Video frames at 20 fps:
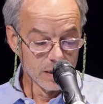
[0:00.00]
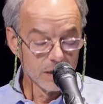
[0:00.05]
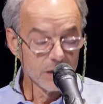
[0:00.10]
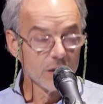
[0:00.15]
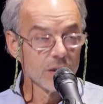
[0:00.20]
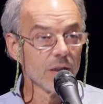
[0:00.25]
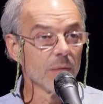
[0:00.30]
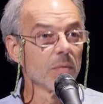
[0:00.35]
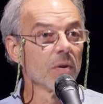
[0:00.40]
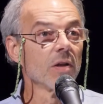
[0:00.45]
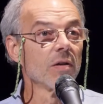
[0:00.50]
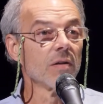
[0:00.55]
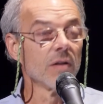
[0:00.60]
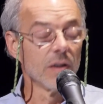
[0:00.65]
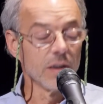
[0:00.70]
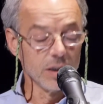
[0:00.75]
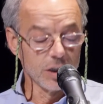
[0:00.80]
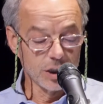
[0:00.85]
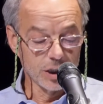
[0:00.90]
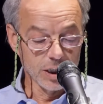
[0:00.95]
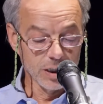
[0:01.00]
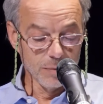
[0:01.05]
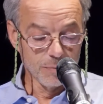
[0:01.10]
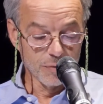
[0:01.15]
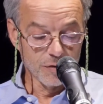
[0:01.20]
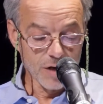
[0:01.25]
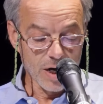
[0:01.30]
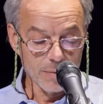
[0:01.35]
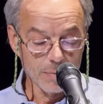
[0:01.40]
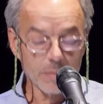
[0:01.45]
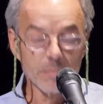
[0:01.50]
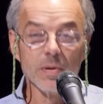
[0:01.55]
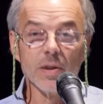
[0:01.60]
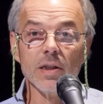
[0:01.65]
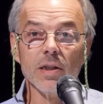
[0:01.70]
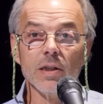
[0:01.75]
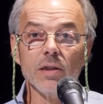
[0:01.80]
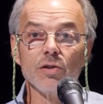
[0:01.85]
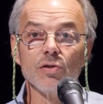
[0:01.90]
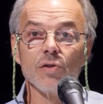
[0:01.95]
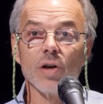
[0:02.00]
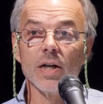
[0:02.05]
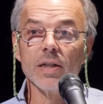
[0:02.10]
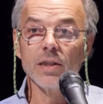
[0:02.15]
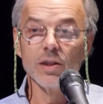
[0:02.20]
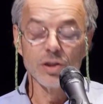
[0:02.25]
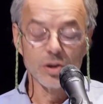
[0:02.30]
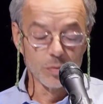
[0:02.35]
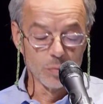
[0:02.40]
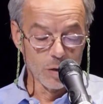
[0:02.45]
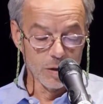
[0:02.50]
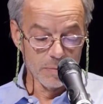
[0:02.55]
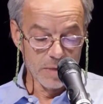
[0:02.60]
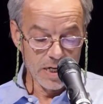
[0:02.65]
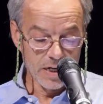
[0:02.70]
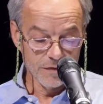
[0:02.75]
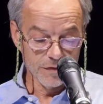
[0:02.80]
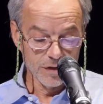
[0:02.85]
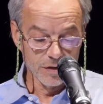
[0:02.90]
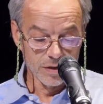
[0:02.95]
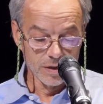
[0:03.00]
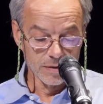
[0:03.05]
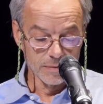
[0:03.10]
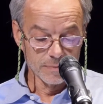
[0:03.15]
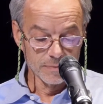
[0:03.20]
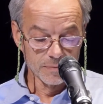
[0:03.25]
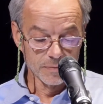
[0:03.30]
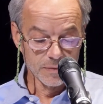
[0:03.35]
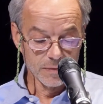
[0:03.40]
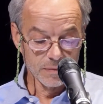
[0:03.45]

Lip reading: Similarly, she'd probably tried to swim after him.